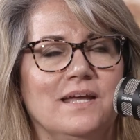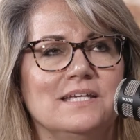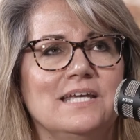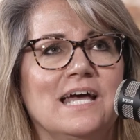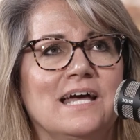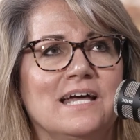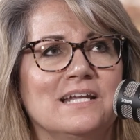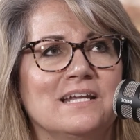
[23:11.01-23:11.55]

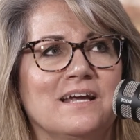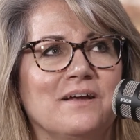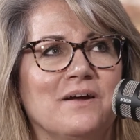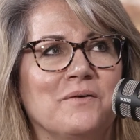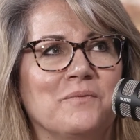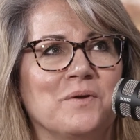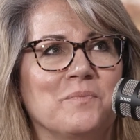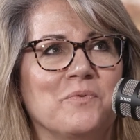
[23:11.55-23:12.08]
Yeah, and
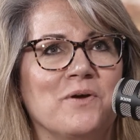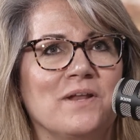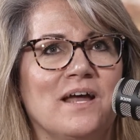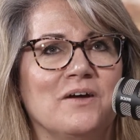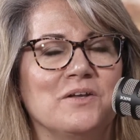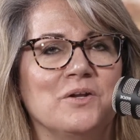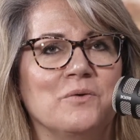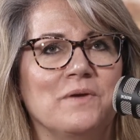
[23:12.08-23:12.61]
I want to point
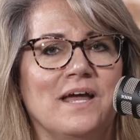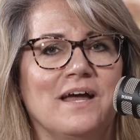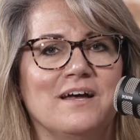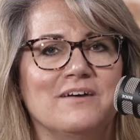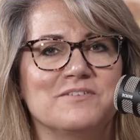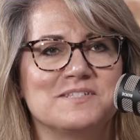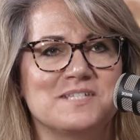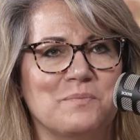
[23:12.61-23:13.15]
out, we
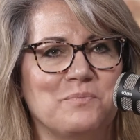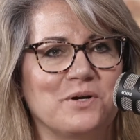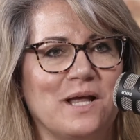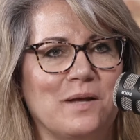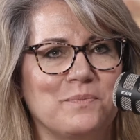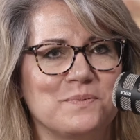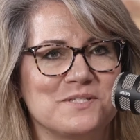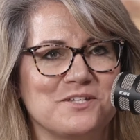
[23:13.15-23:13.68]
have a separate
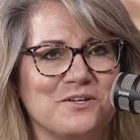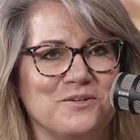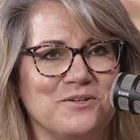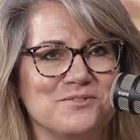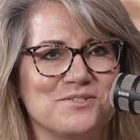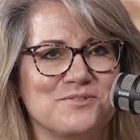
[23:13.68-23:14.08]
episode.